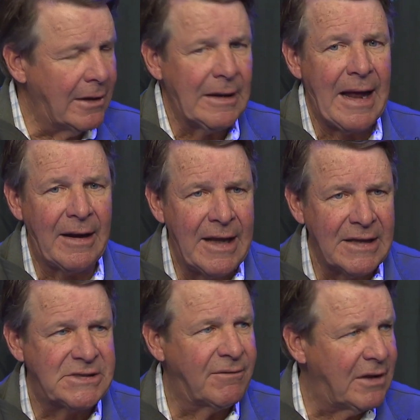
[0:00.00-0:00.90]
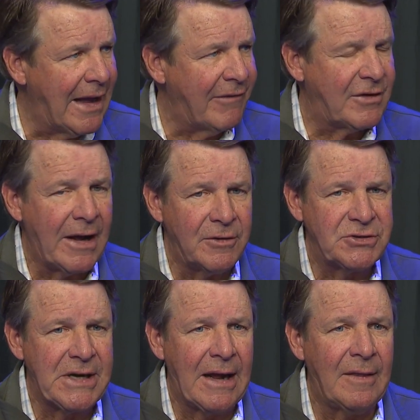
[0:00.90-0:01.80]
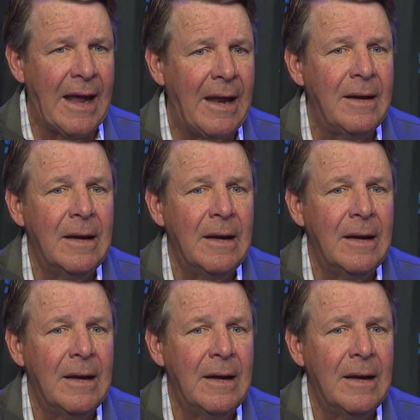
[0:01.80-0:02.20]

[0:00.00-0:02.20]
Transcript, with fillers: A lot of kids have left, I understand that.